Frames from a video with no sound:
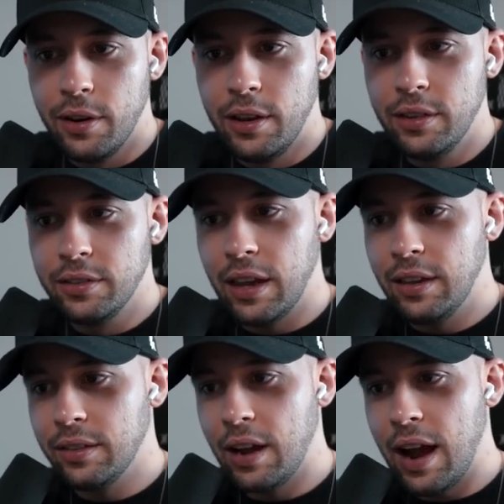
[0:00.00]
In this
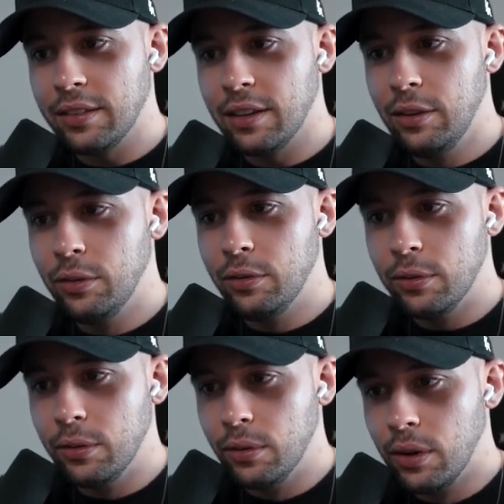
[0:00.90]
case, they're asking you
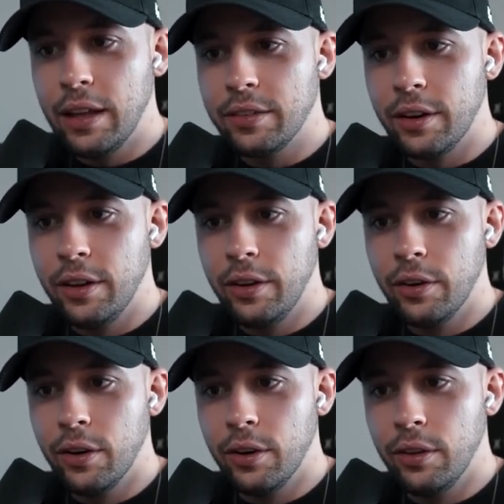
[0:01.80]
to enter
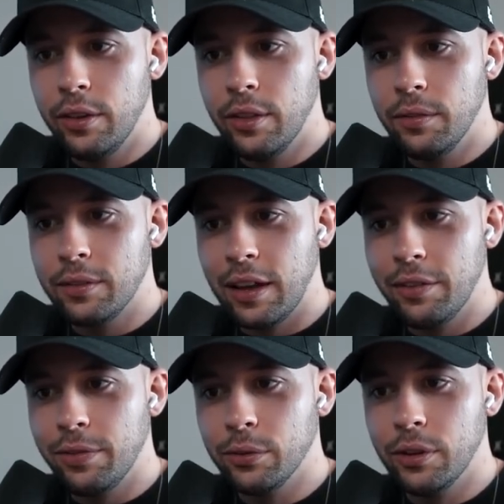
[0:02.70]
your
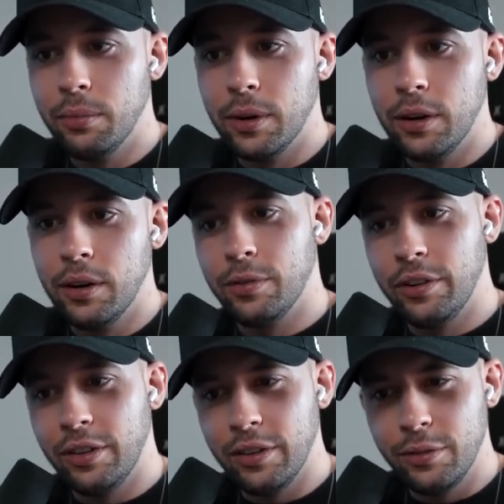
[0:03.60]
telephone number for
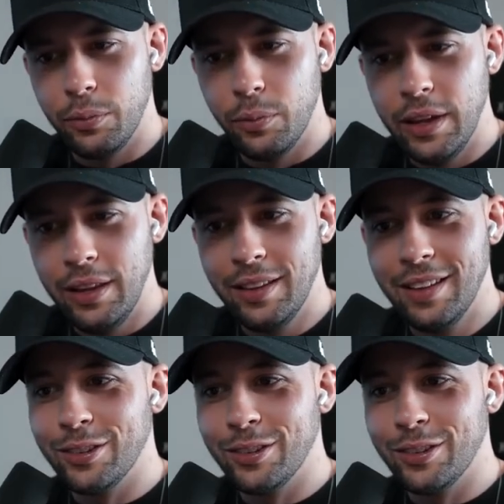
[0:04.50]
a chance to win.